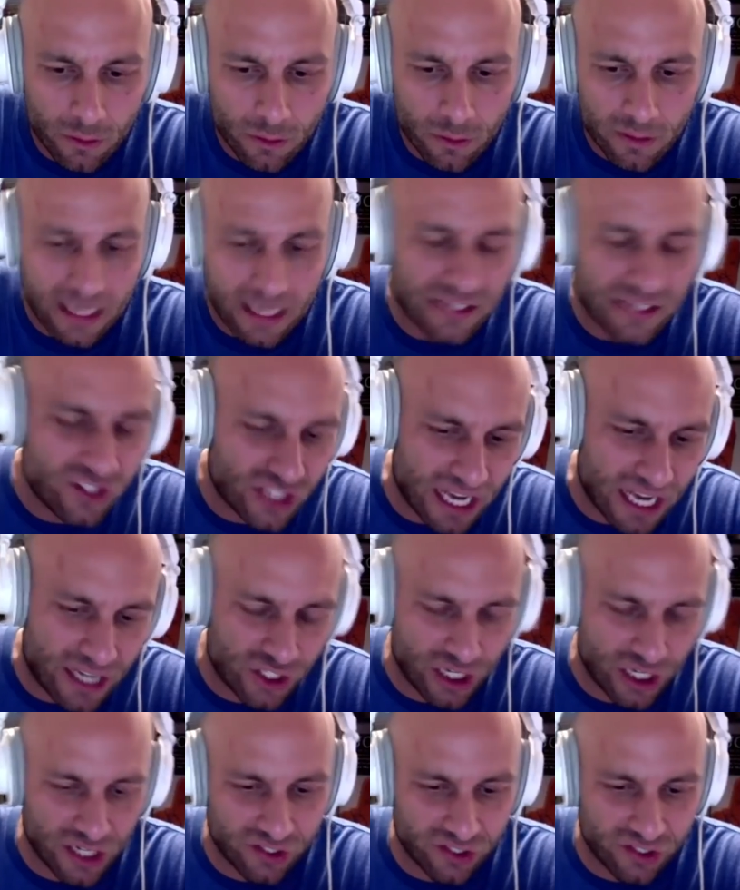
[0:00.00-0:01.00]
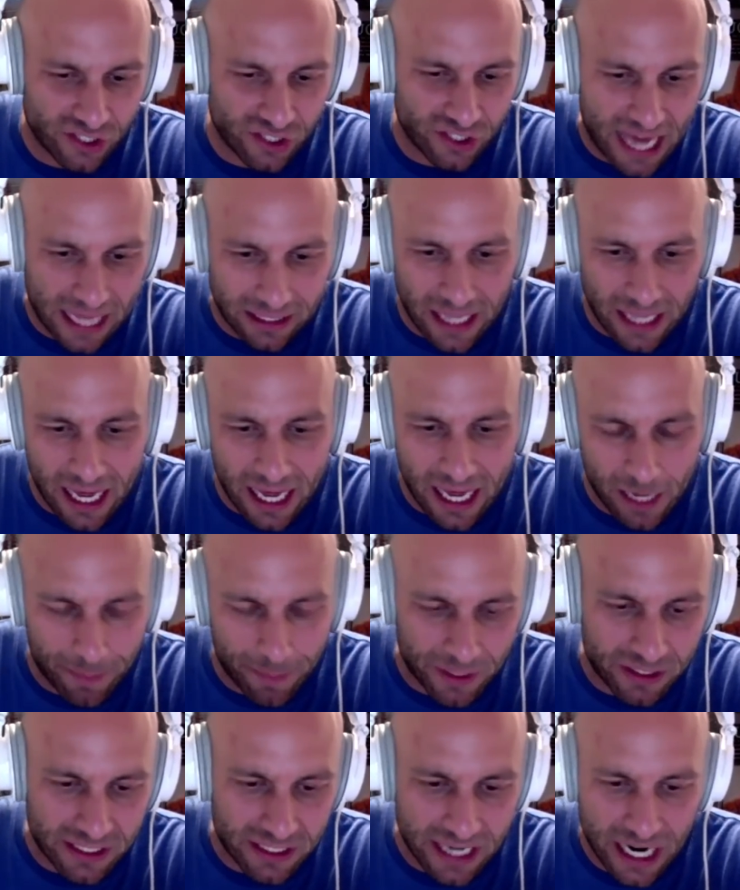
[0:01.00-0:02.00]
Get Sanchez in that lineup at
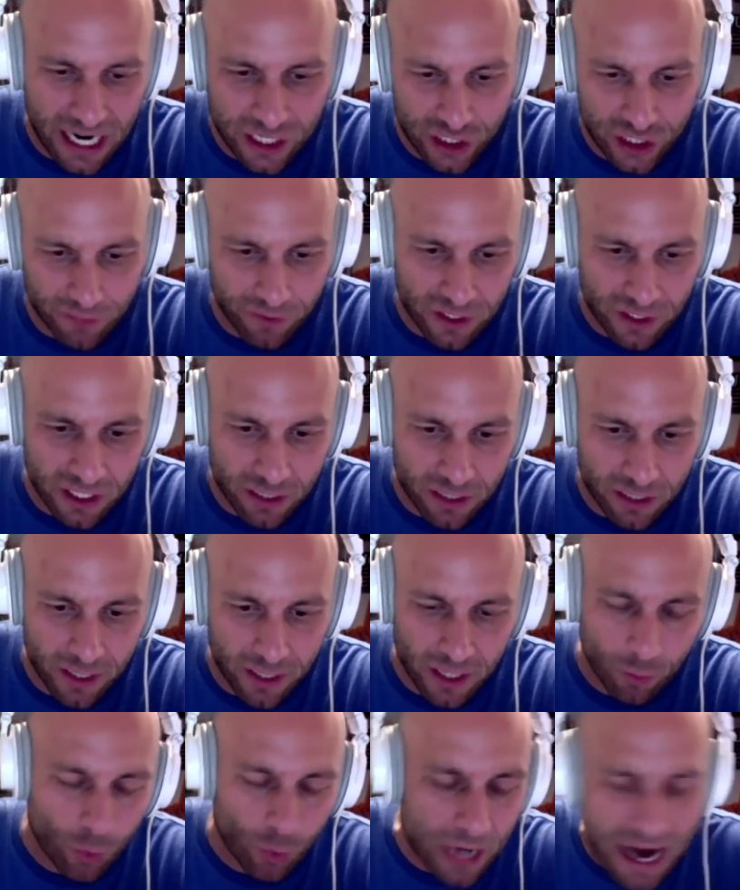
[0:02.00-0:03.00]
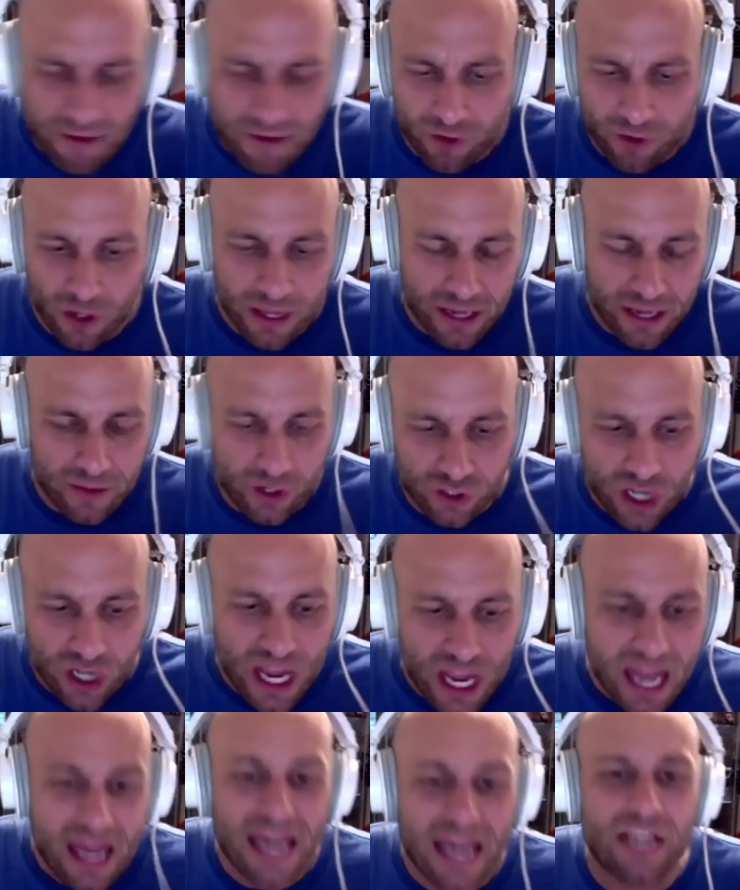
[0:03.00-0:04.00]
DH if he need be. Whatever. There's
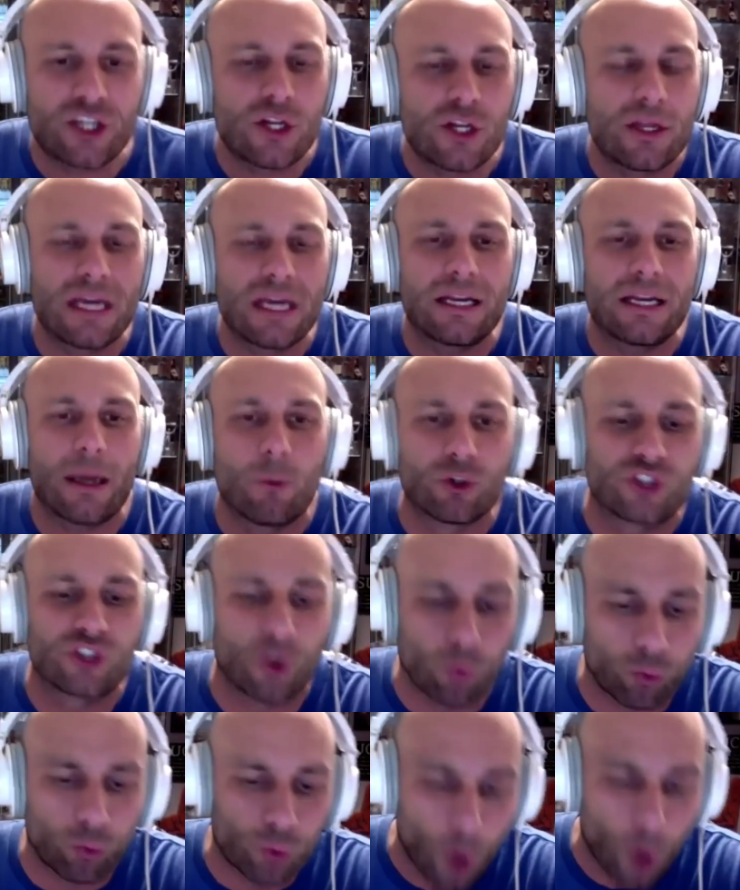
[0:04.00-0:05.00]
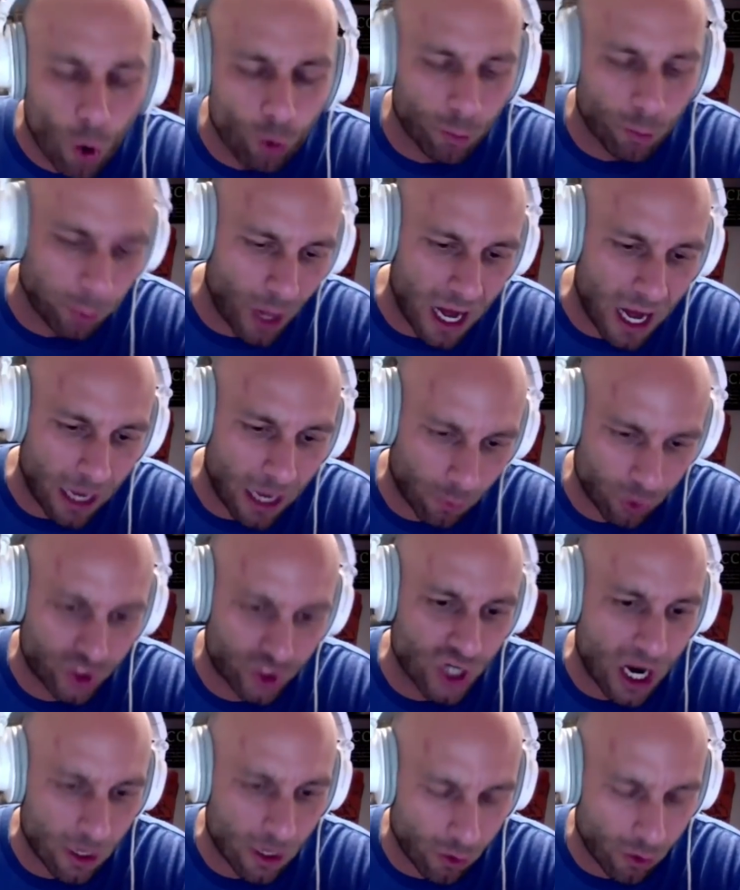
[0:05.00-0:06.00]
it. It was a roadblock with
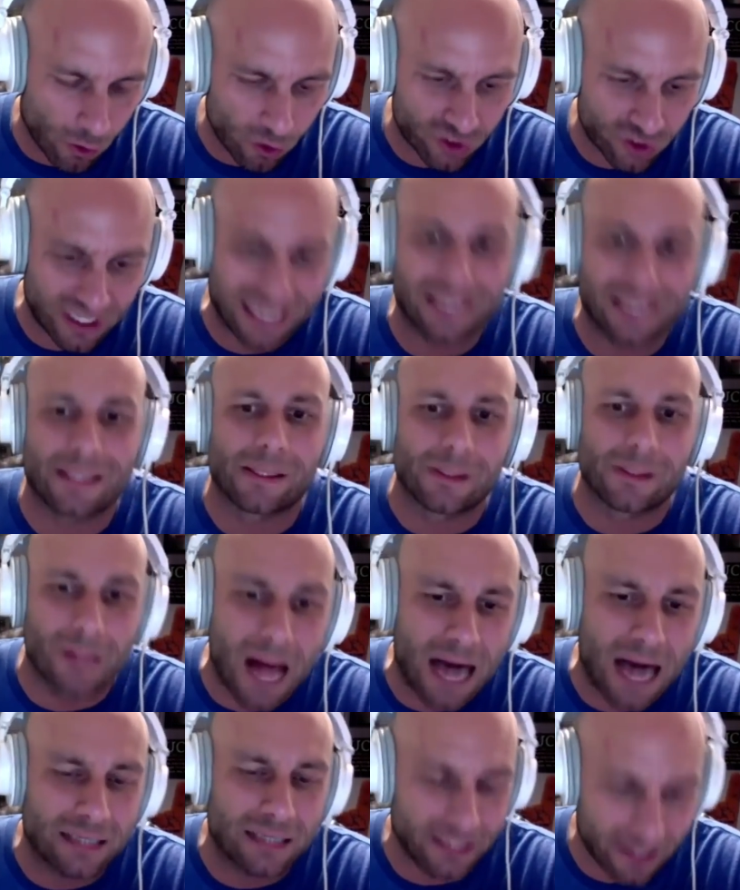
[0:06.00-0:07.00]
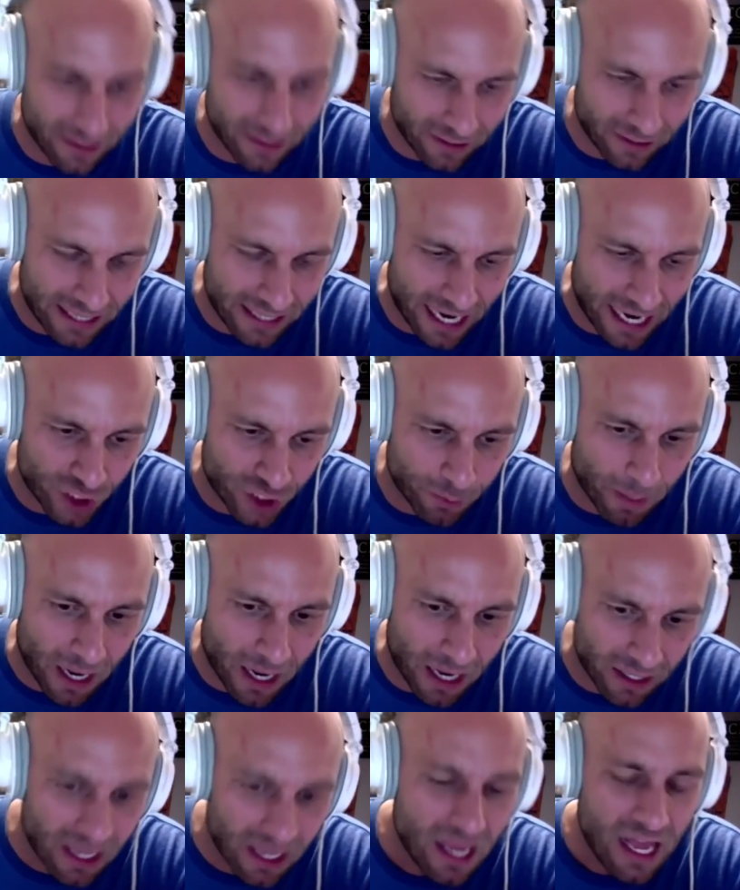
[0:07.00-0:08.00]
Giancarlo Stanton locked into the DH
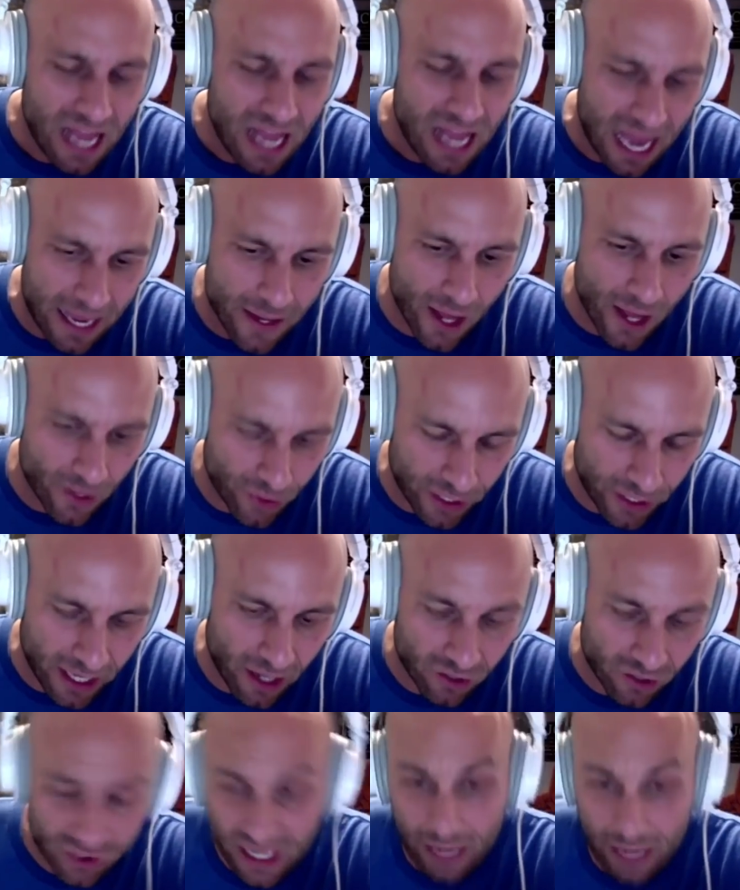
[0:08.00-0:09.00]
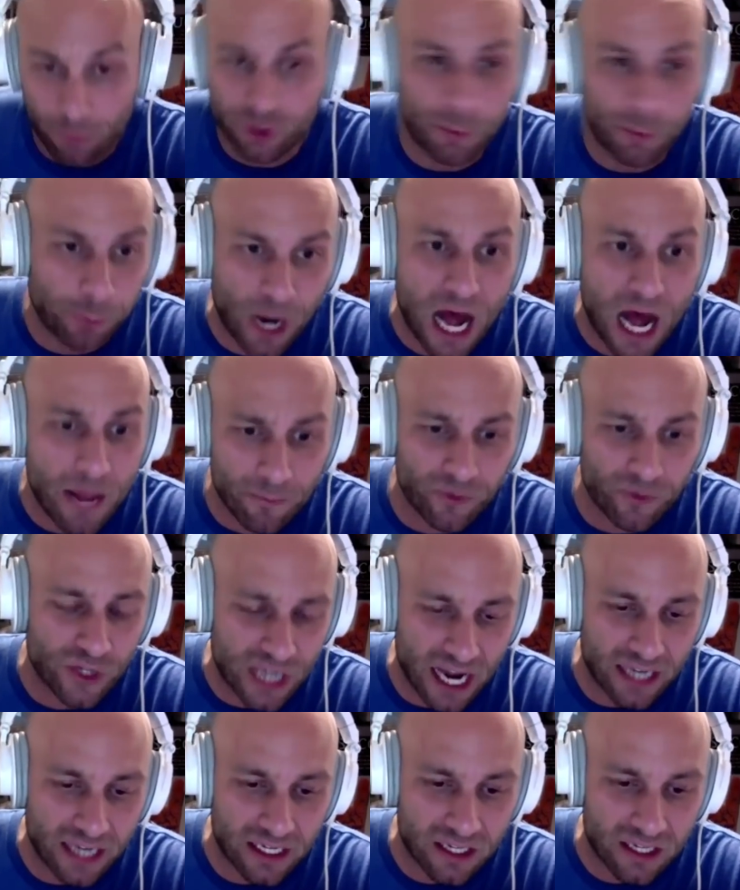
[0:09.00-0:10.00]
spot and nothing else, and it was a problem for the
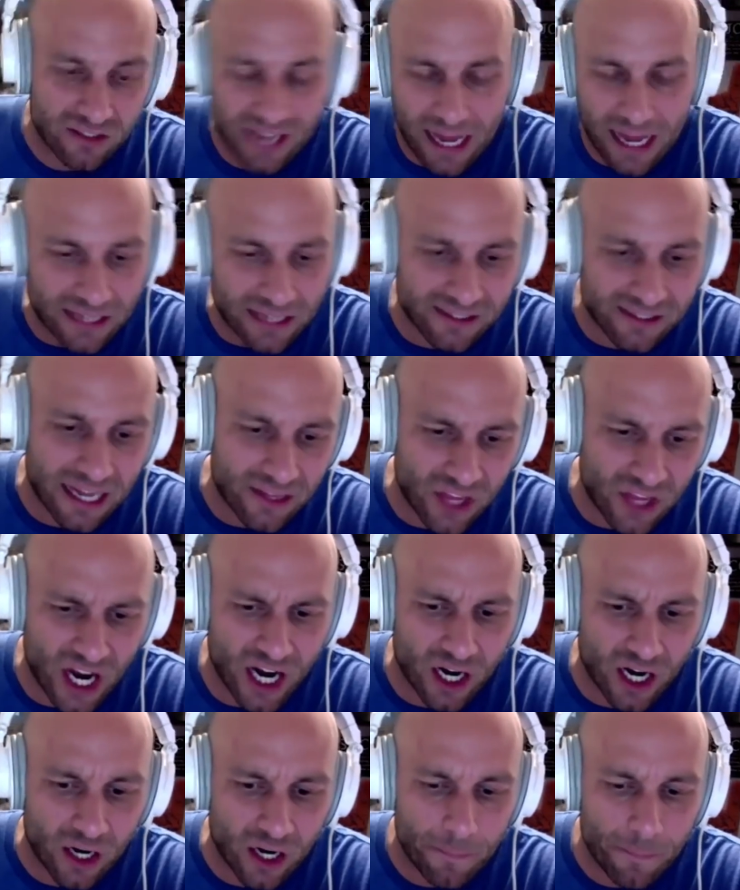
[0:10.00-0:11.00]
Yankees. Now that's not there.